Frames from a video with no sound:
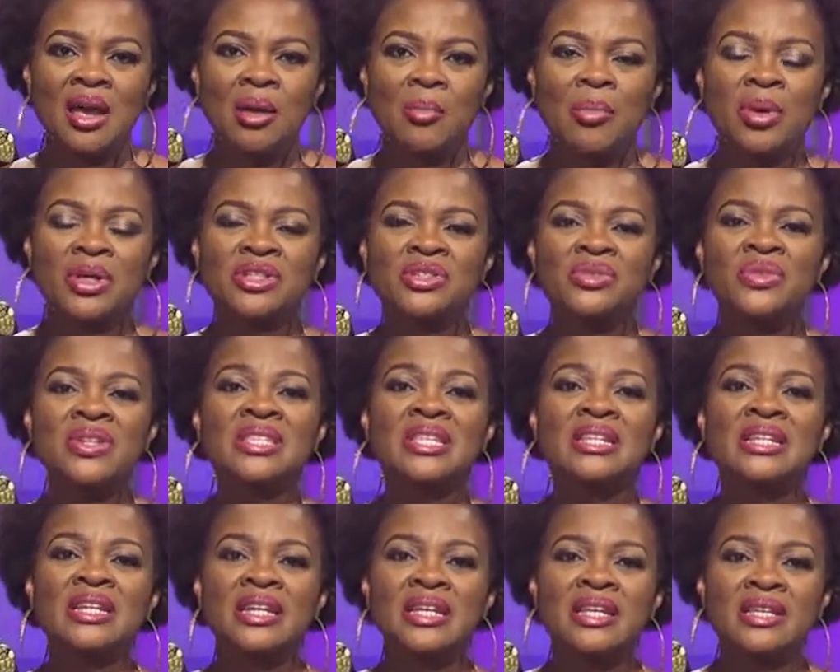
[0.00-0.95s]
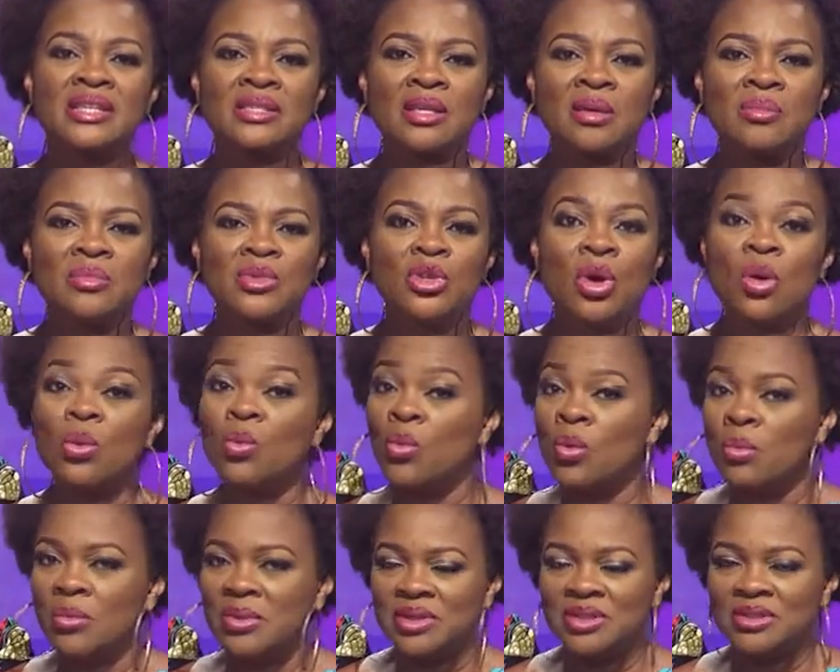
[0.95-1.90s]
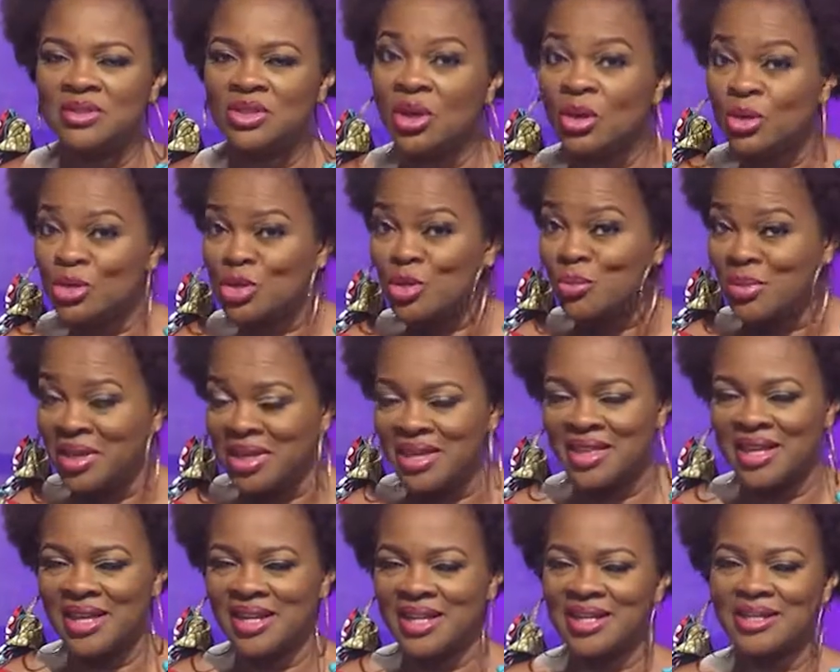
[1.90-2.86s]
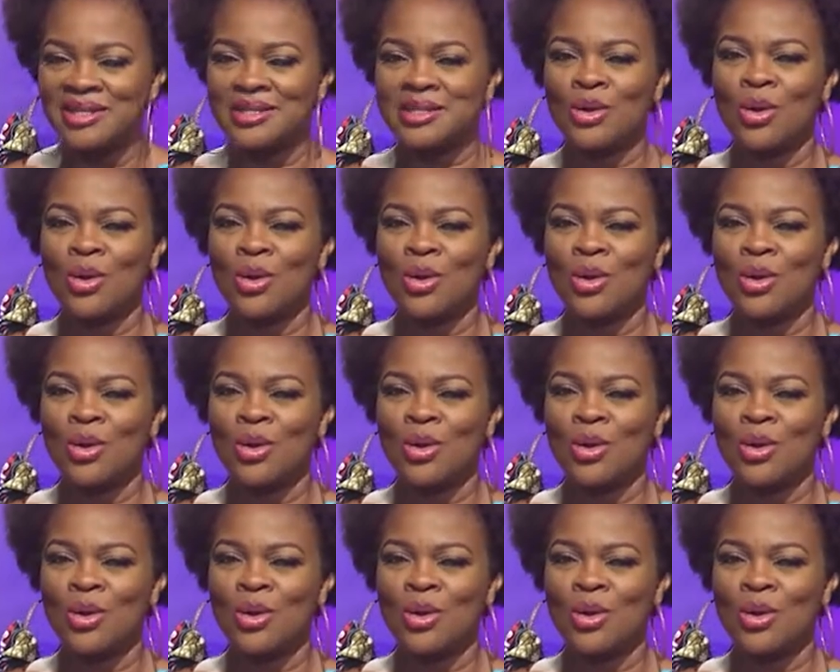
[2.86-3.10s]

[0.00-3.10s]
But recently, some young woman, young to me that is,